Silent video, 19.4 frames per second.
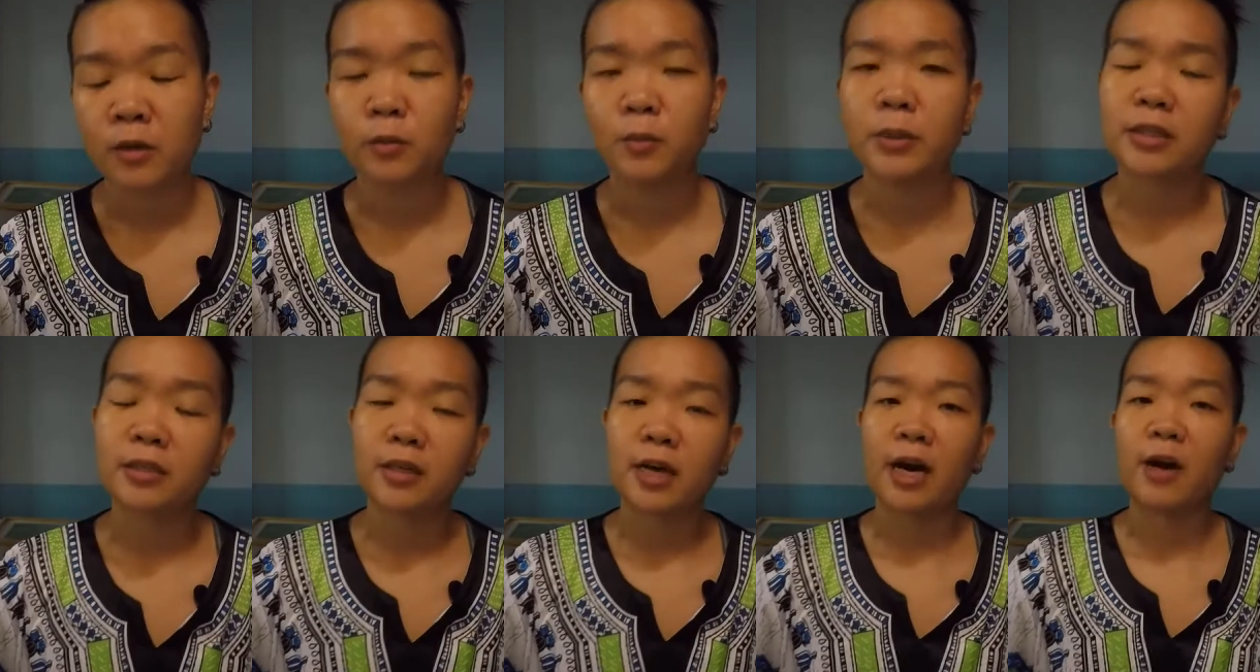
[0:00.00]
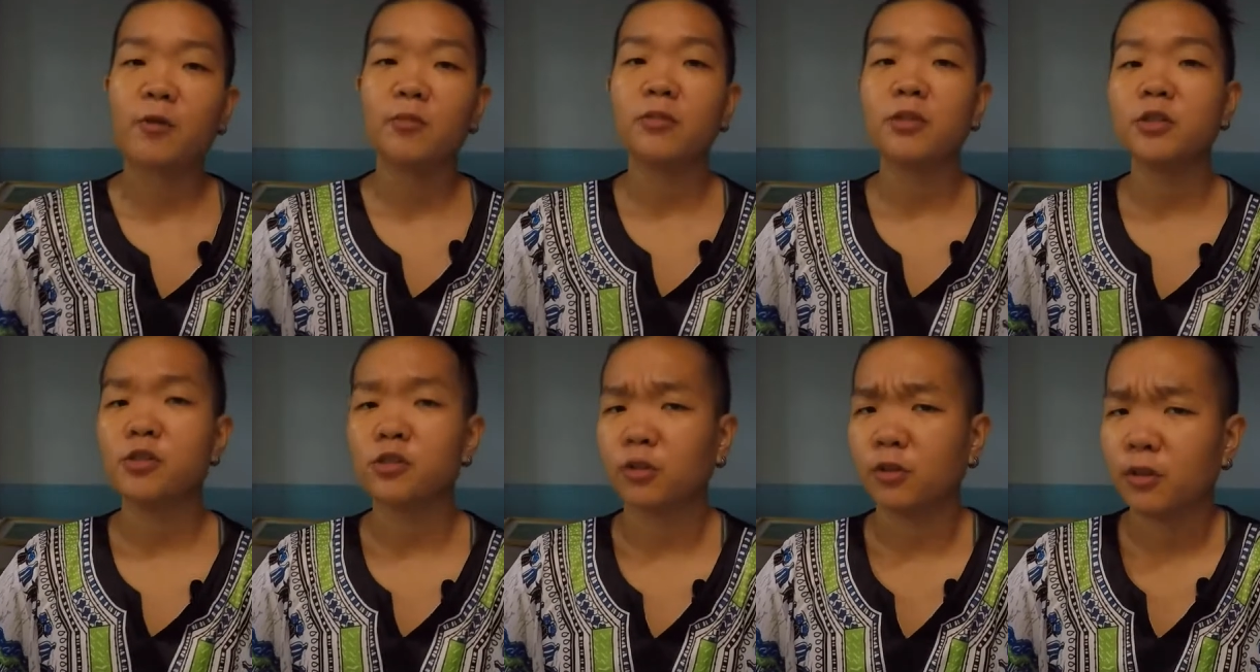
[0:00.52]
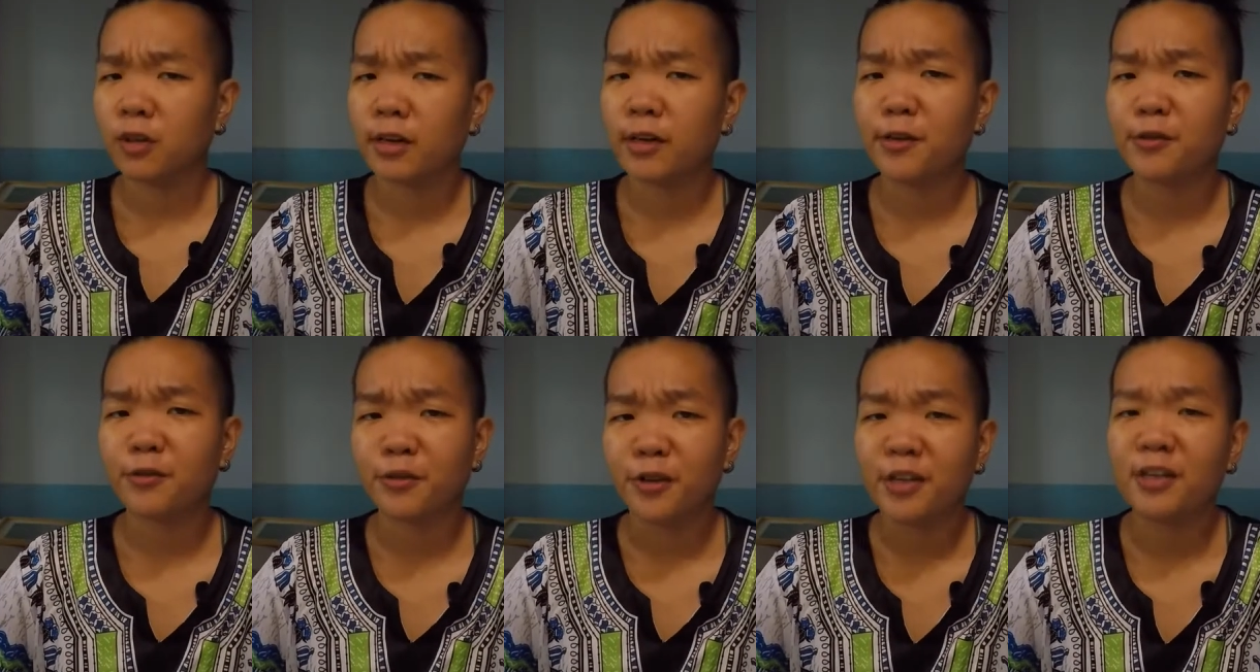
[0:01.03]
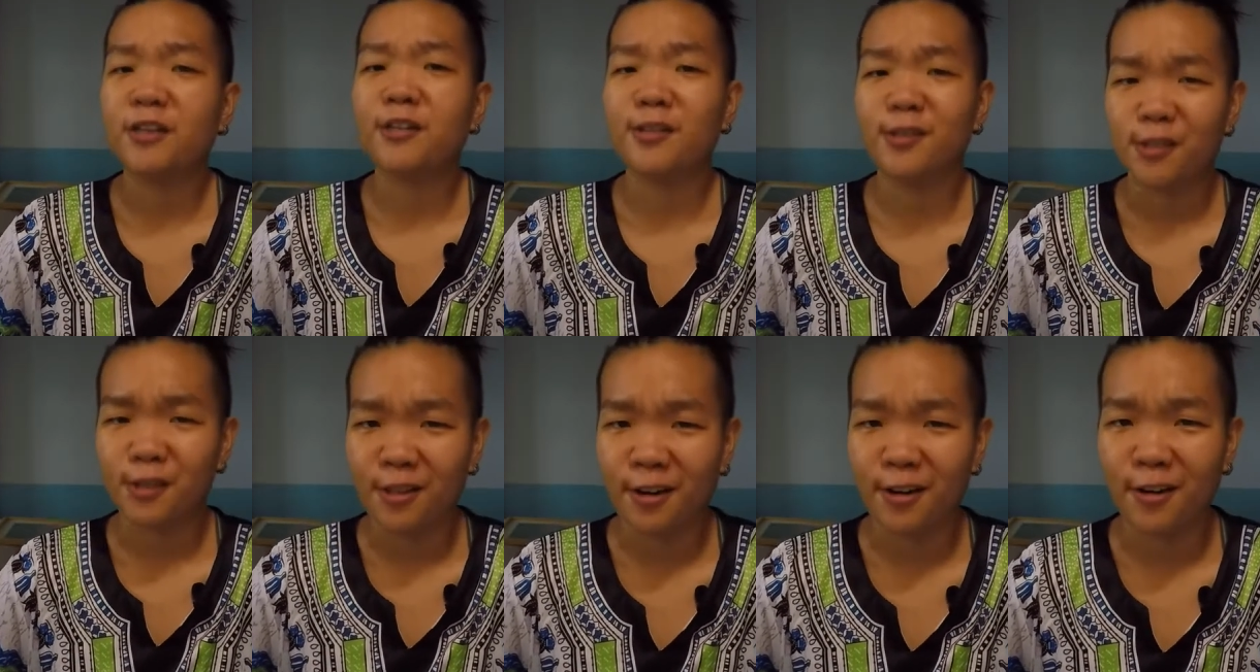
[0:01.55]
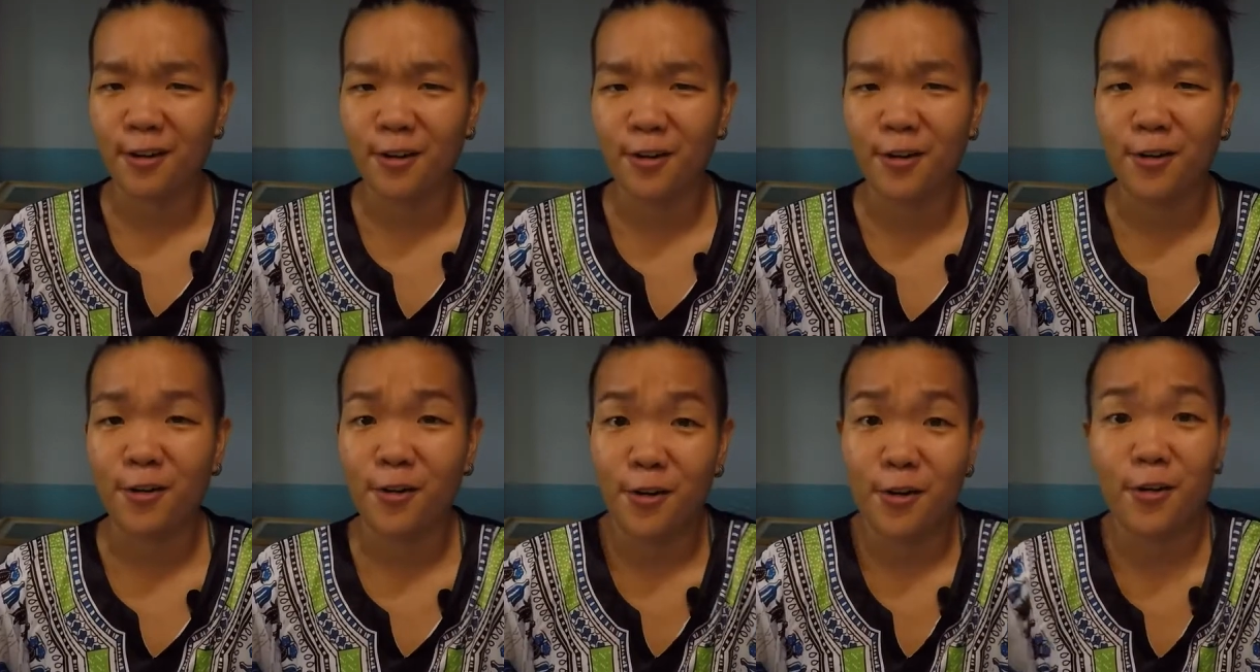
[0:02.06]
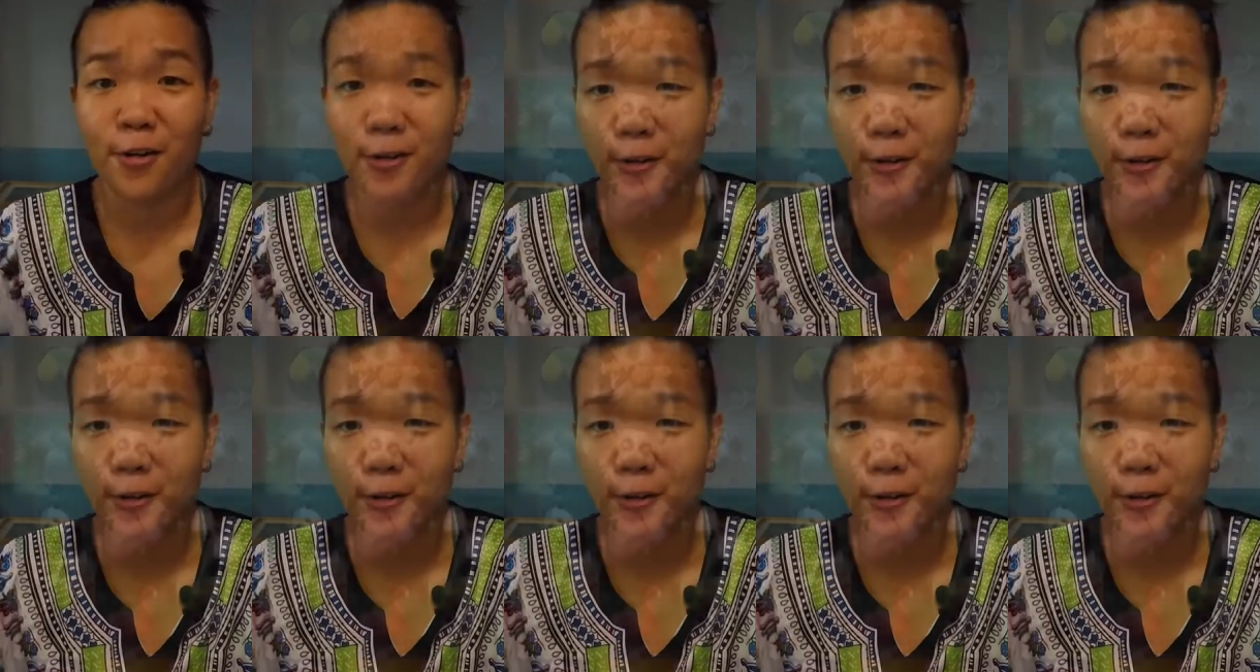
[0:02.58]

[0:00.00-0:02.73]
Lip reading: But how much life is there on